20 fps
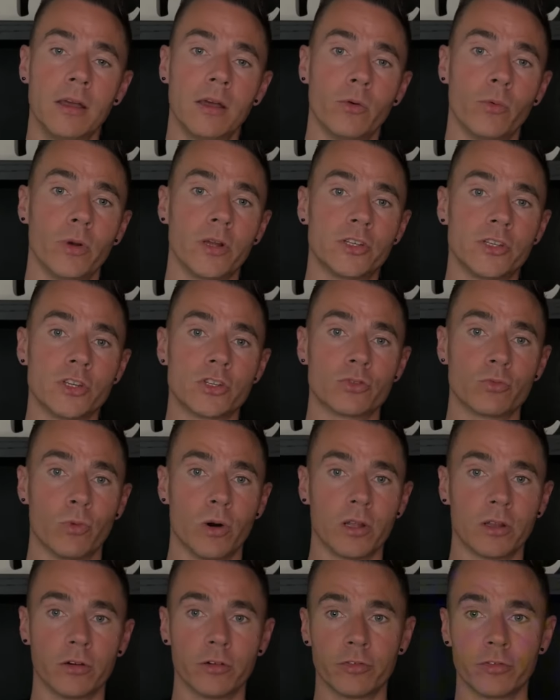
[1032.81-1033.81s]
which is
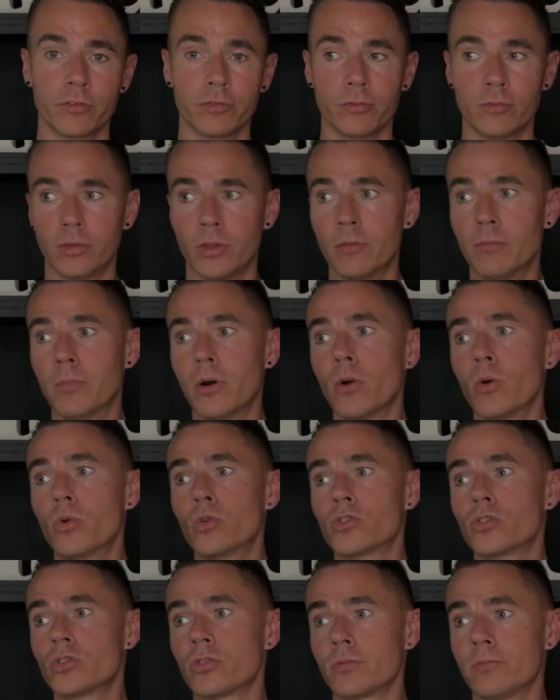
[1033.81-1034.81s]
one of the
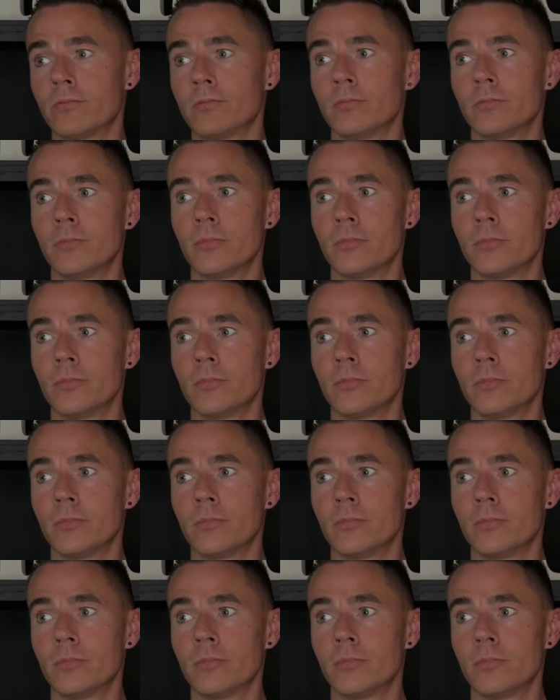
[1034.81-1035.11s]
most